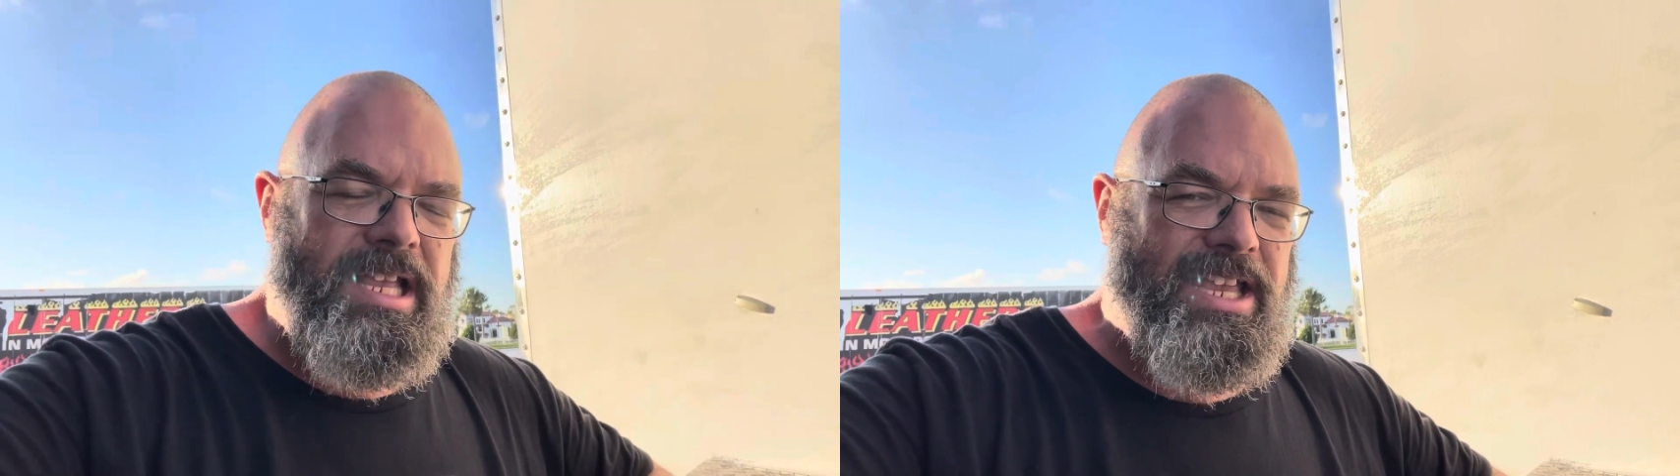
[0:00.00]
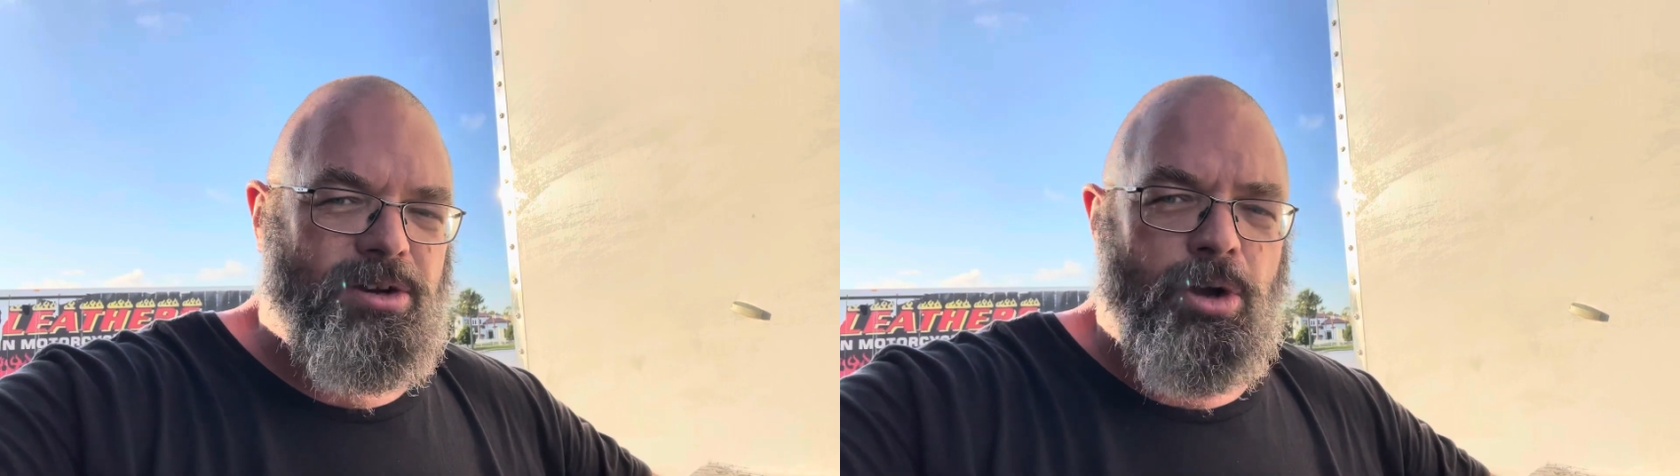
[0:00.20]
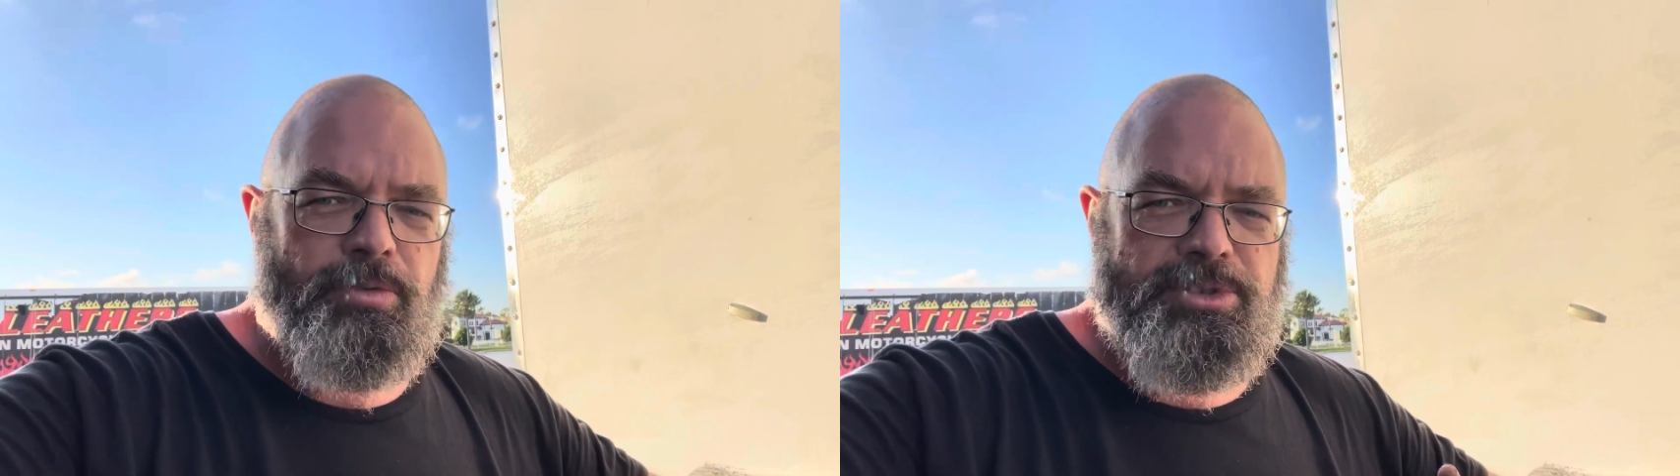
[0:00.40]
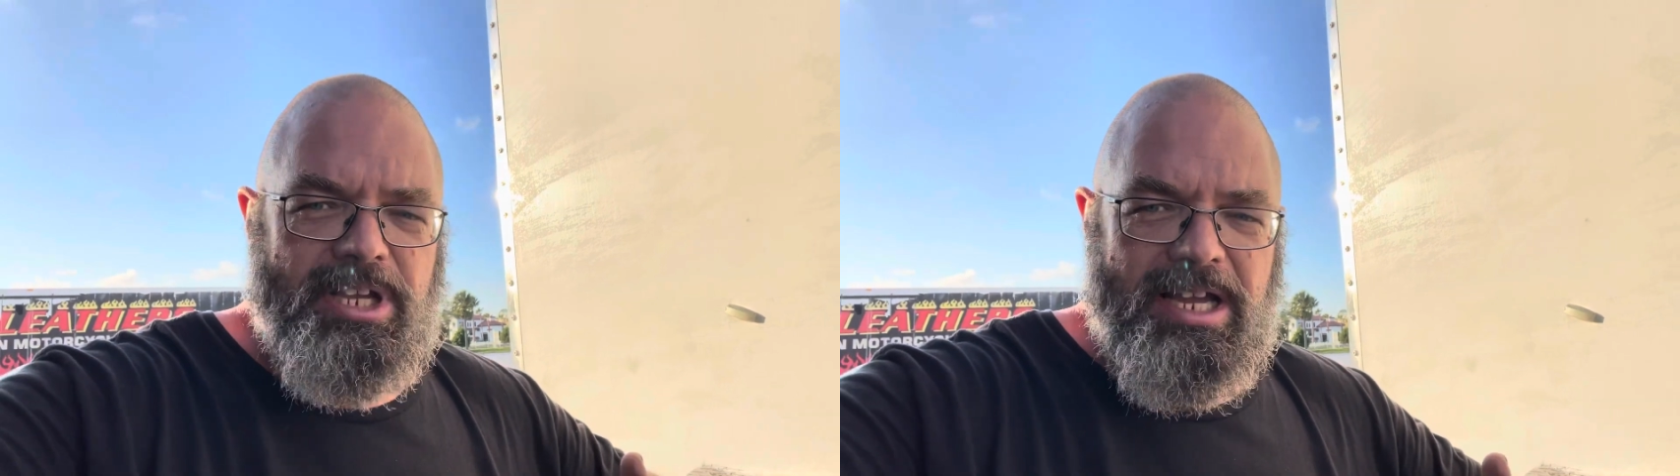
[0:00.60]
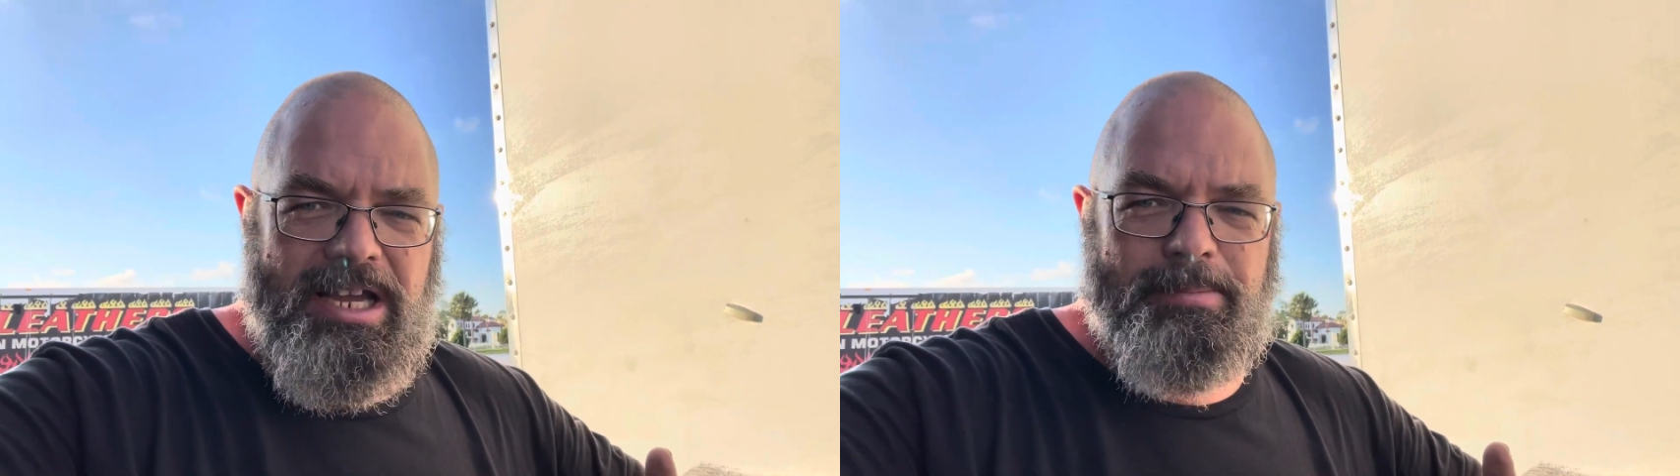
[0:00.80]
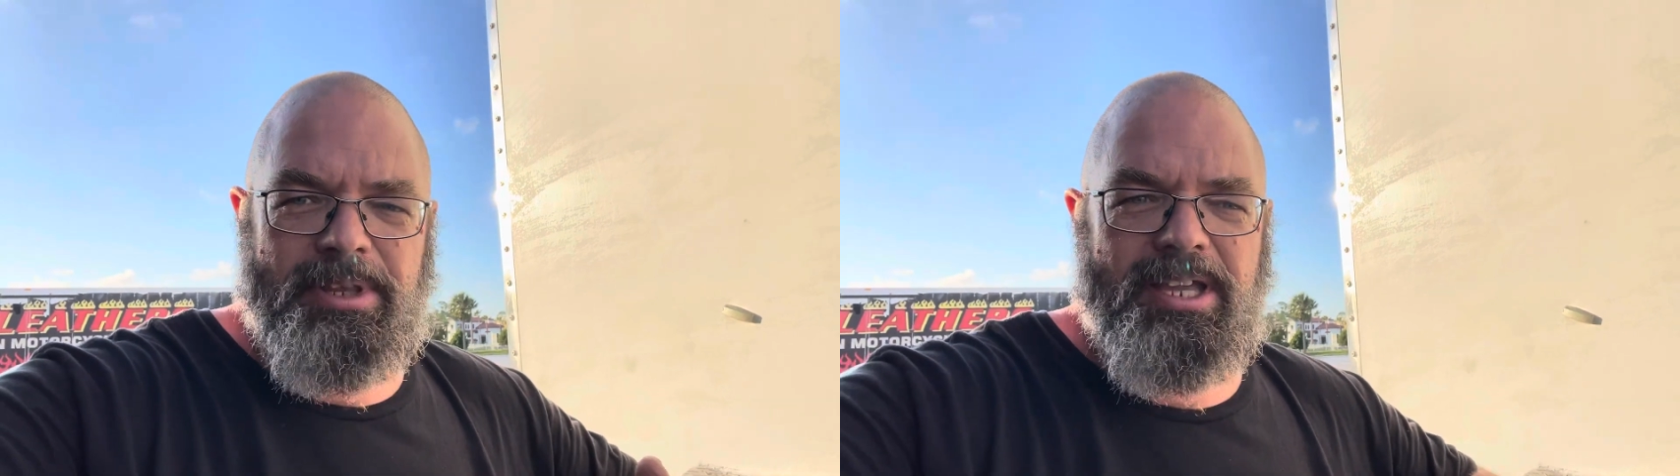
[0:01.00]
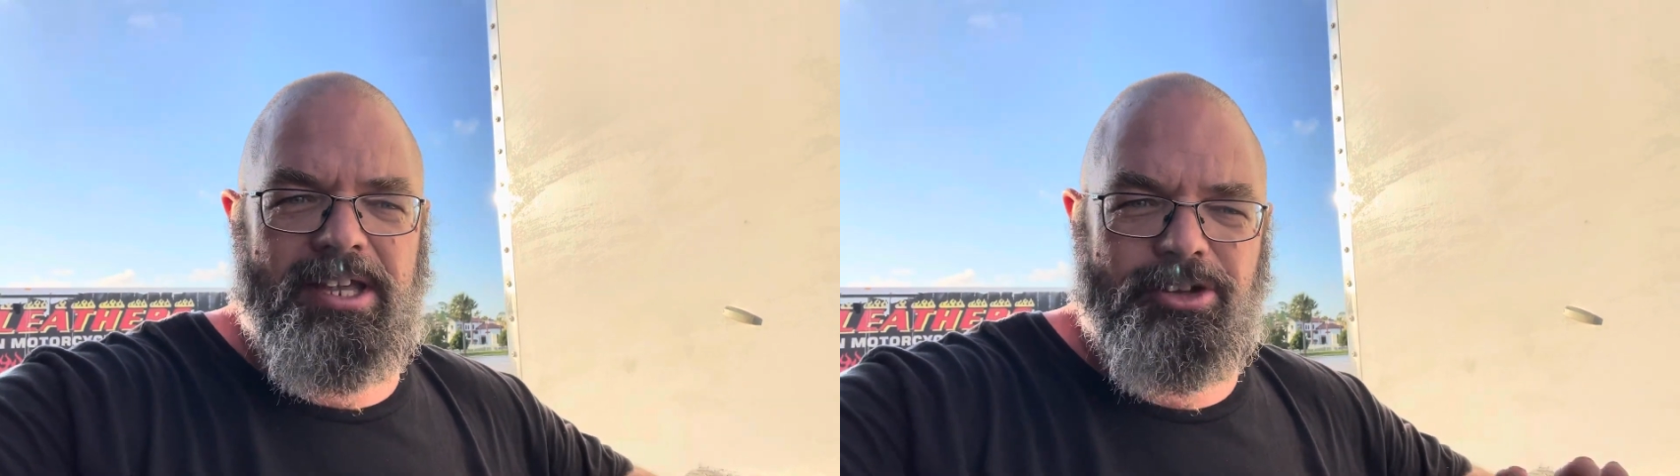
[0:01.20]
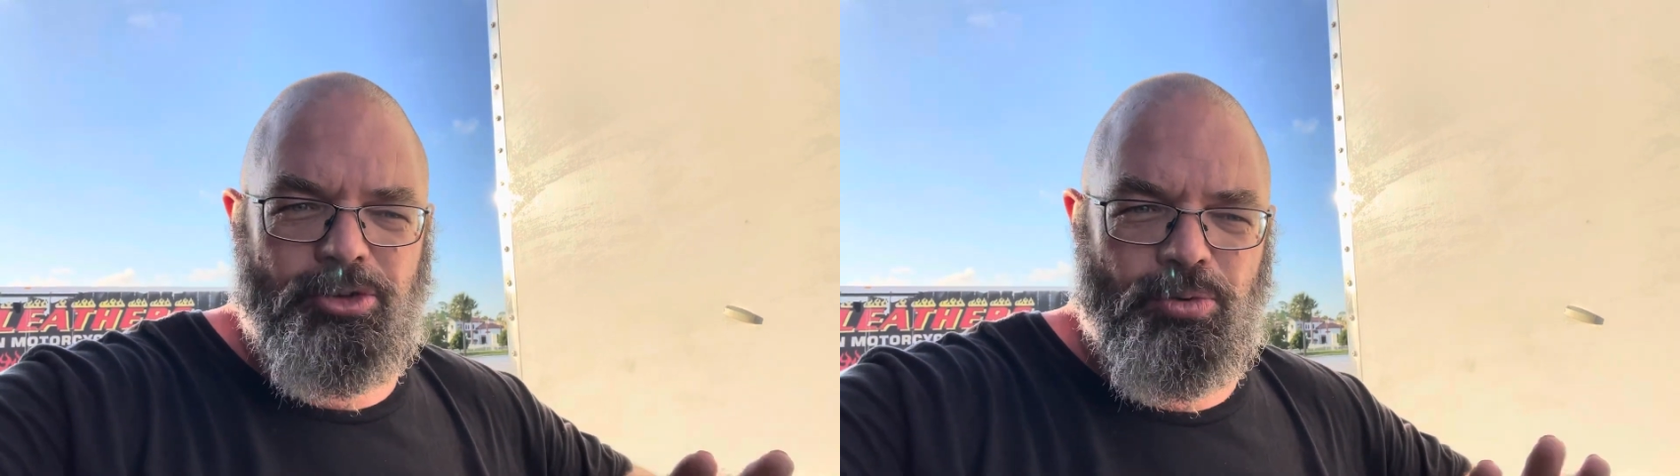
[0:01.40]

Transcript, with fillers: And over time, they kind of